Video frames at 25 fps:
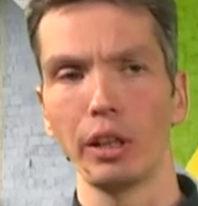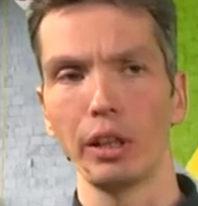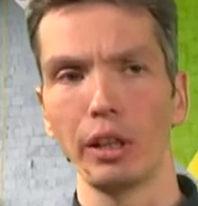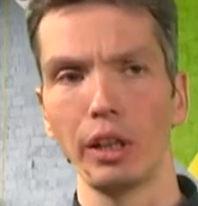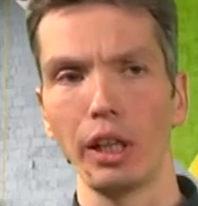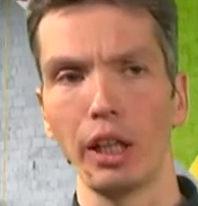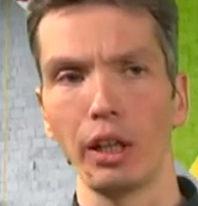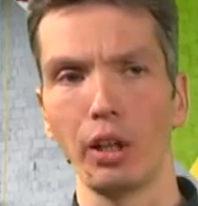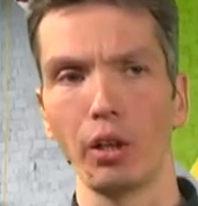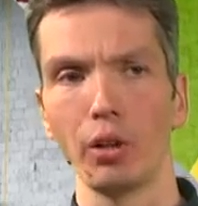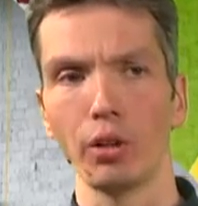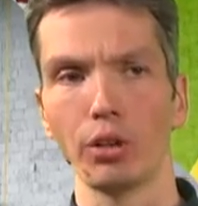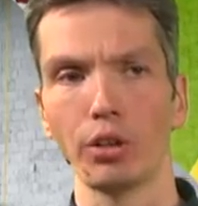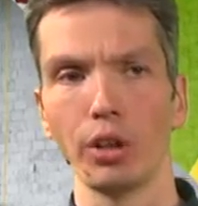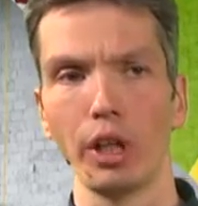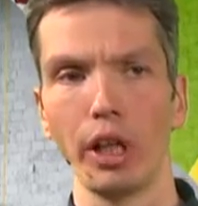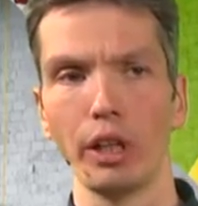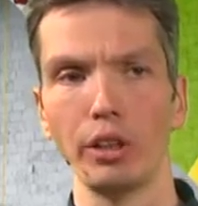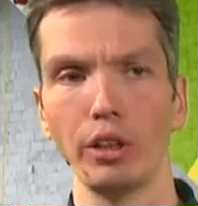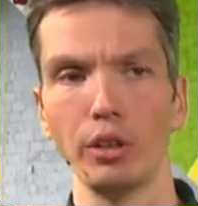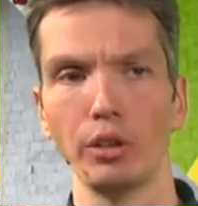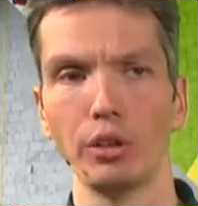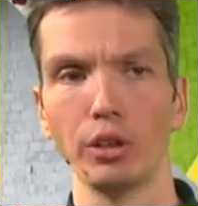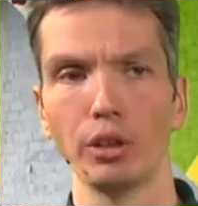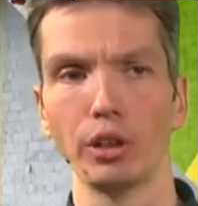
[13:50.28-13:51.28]

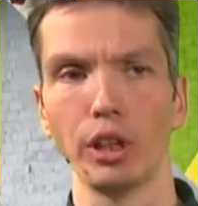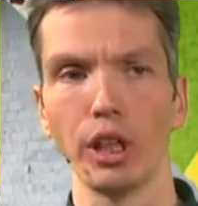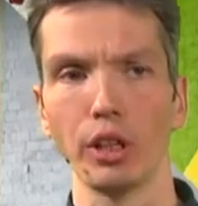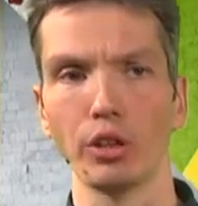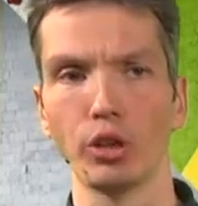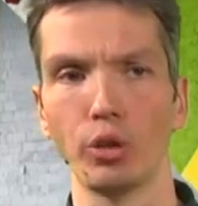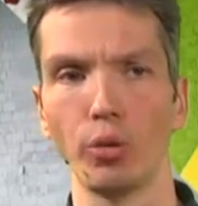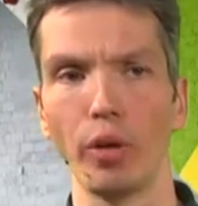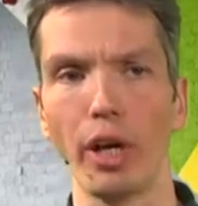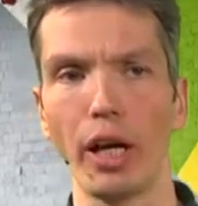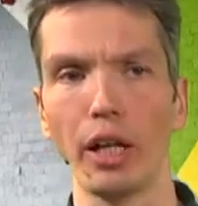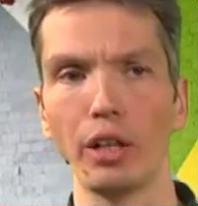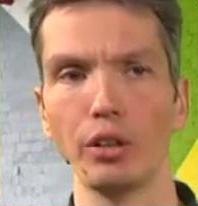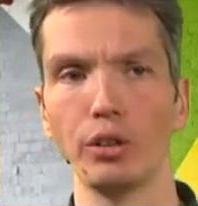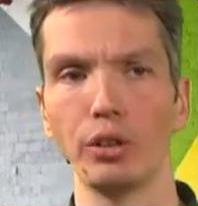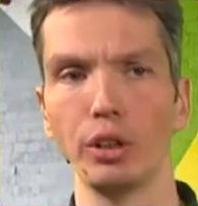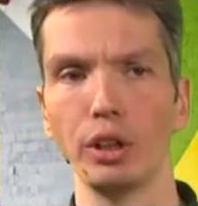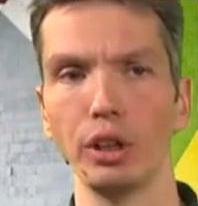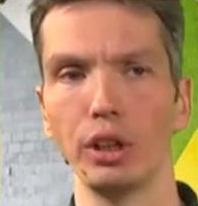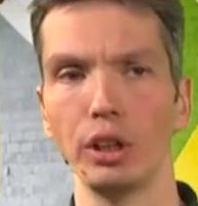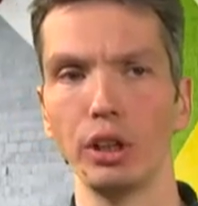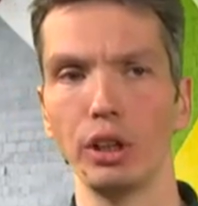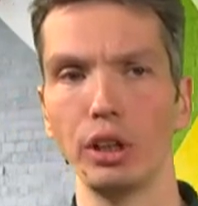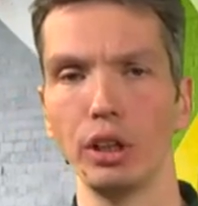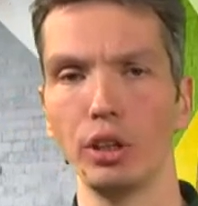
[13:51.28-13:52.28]
alongside
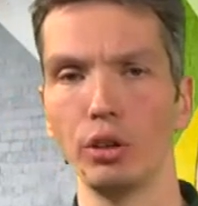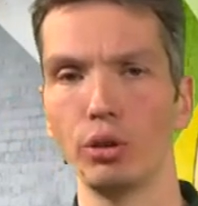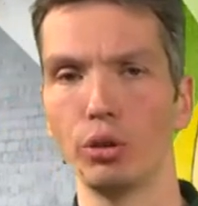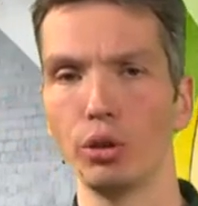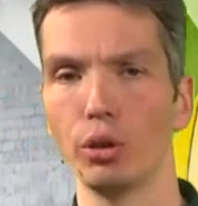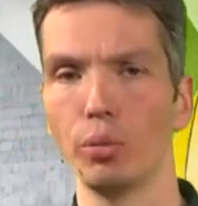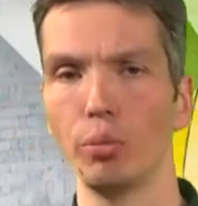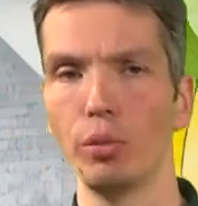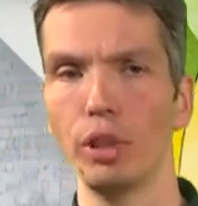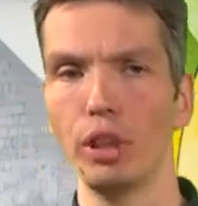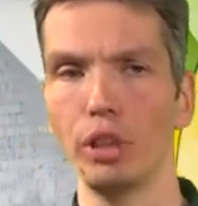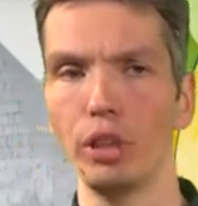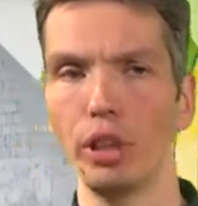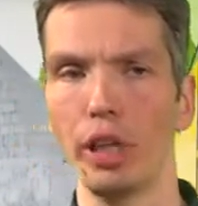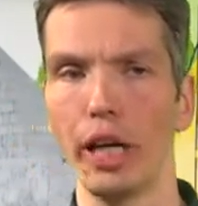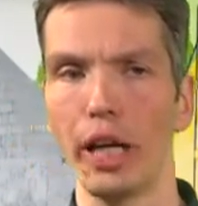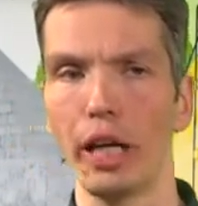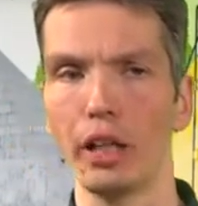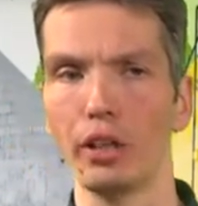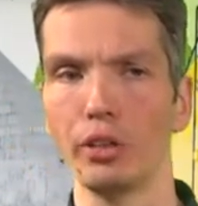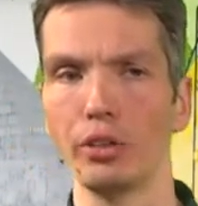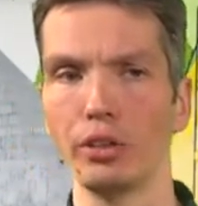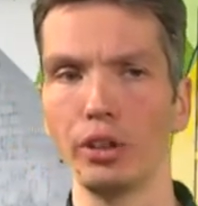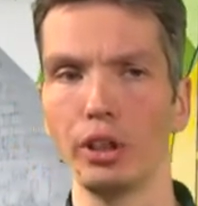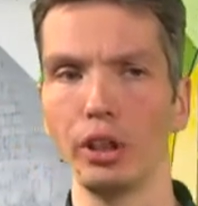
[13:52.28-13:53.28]
intertextuality,
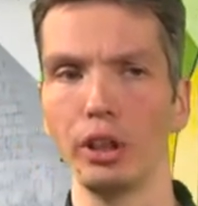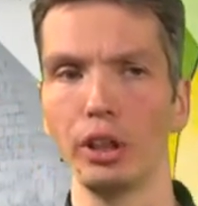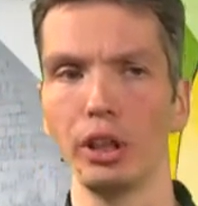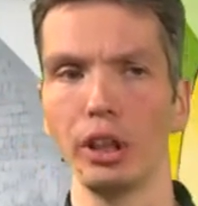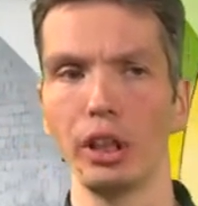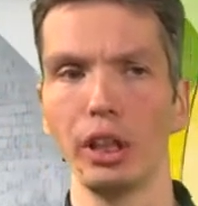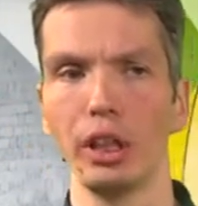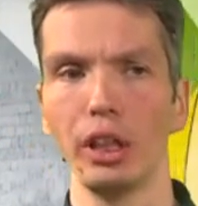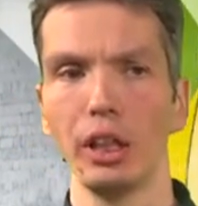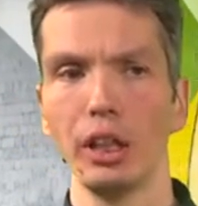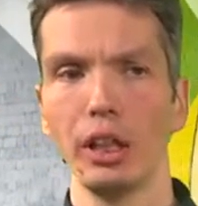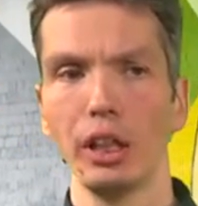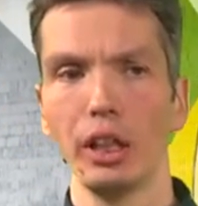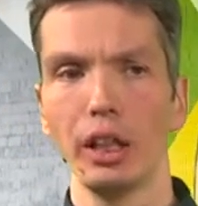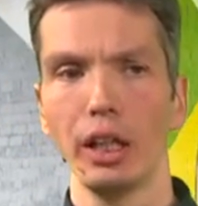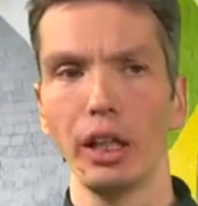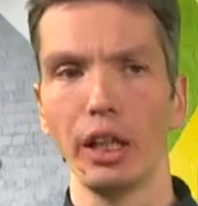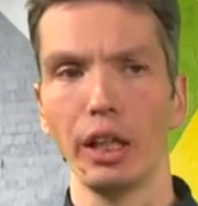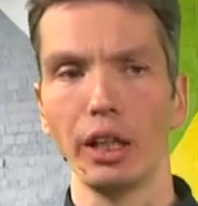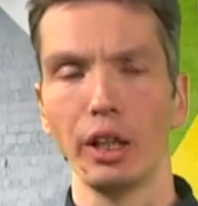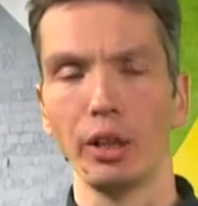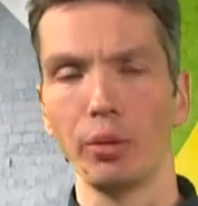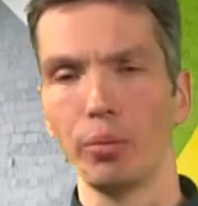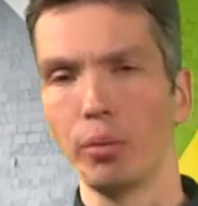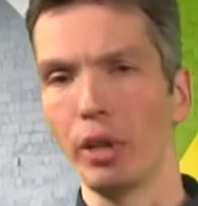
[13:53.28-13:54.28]
intermediality,
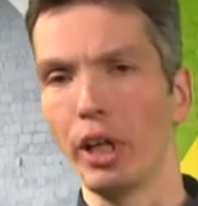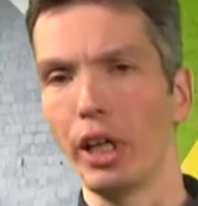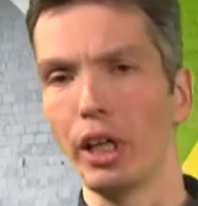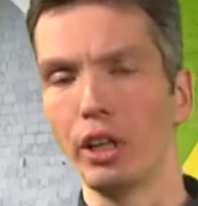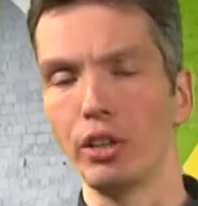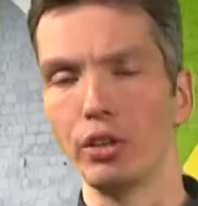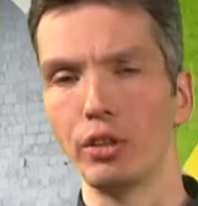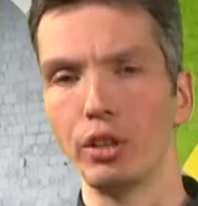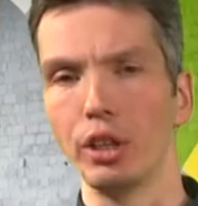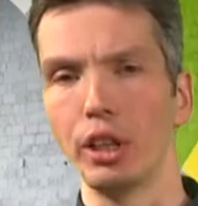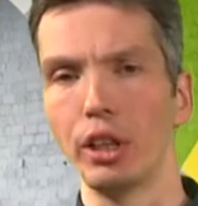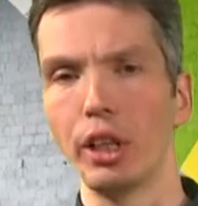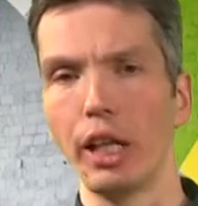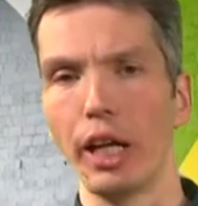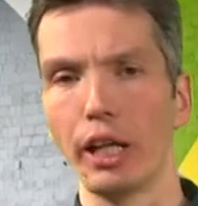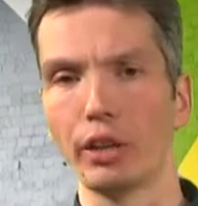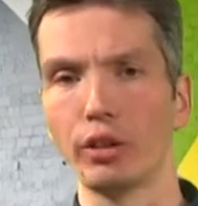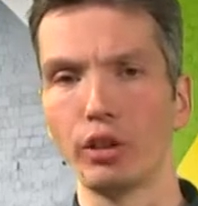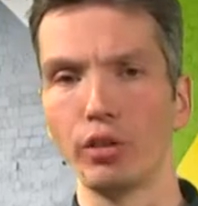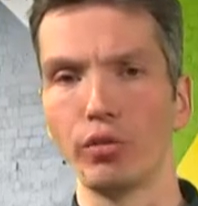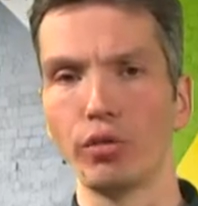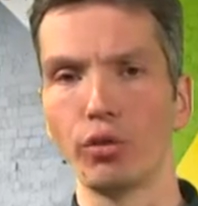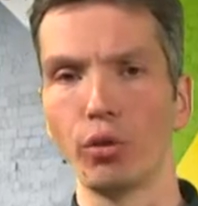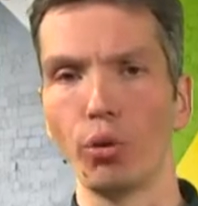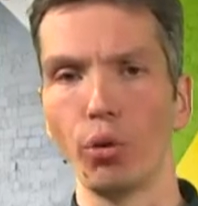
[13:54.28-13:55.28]
and
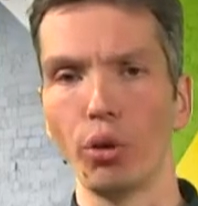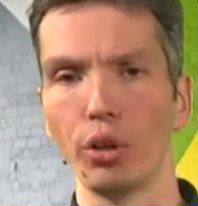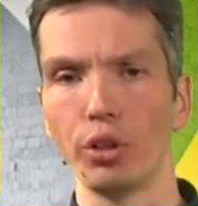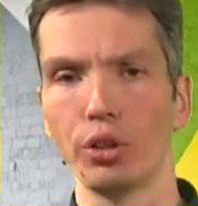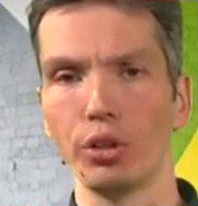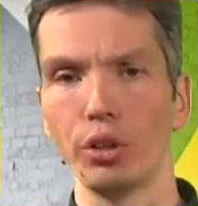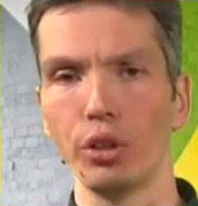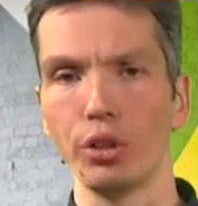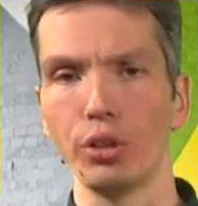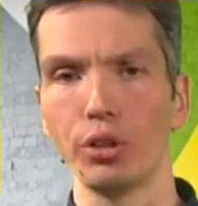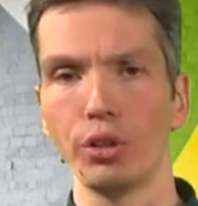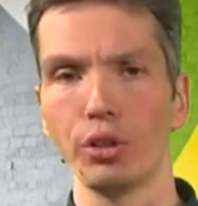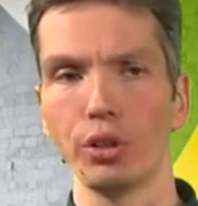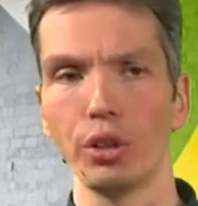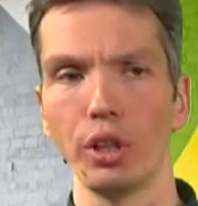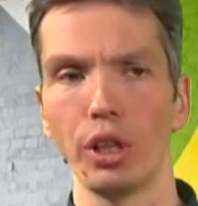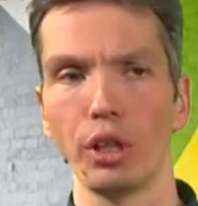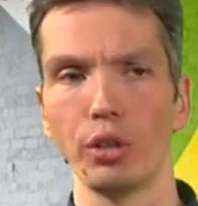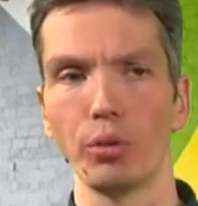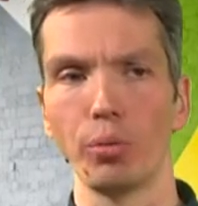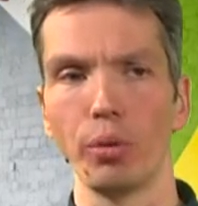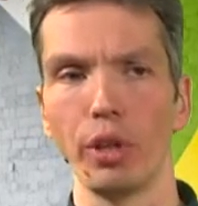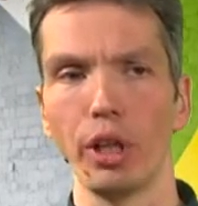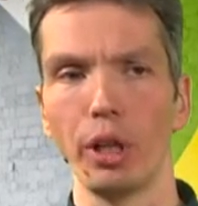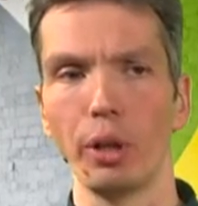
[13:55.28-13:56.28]
elective courses
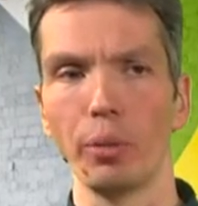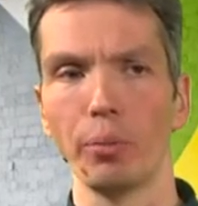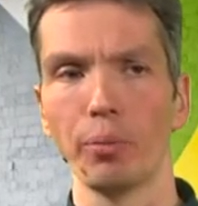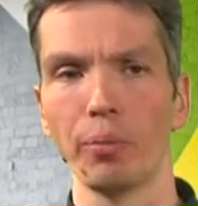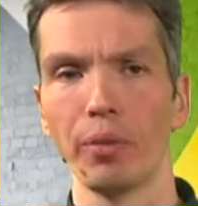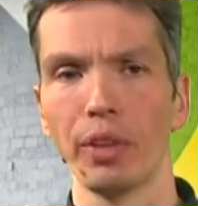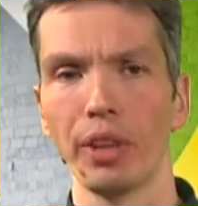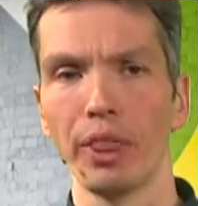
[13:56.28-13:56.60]
as well.